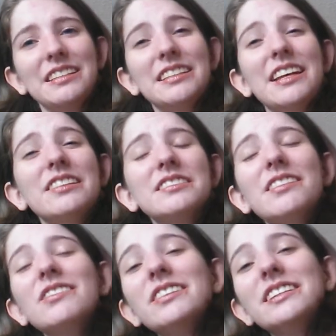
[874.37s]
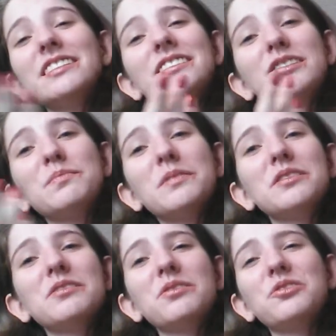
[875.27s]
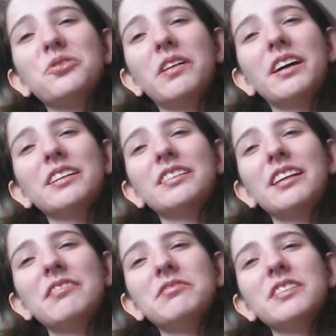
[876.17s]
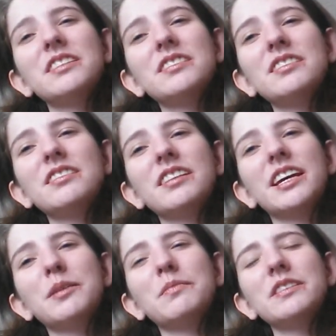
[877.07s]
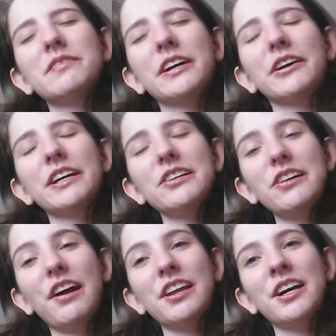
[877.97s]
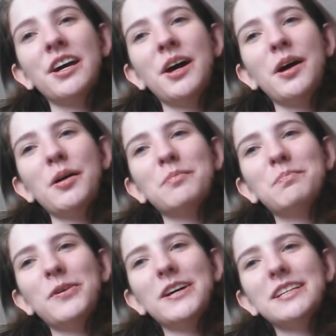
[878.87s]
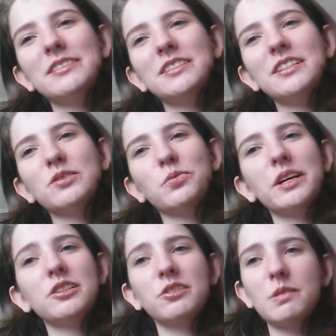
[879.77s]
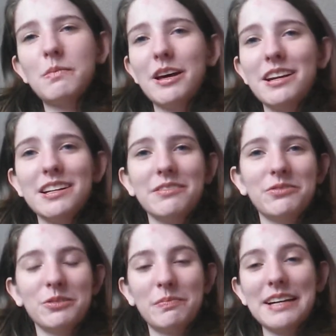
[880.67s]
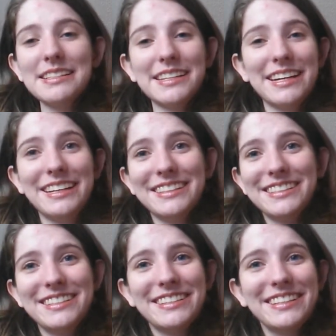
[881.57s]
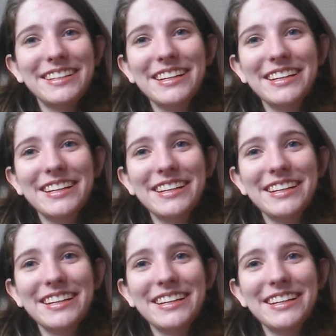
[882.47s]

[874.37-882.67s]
the song instrumental track that fits the theme is very good, but is just way too repetitive for my taste.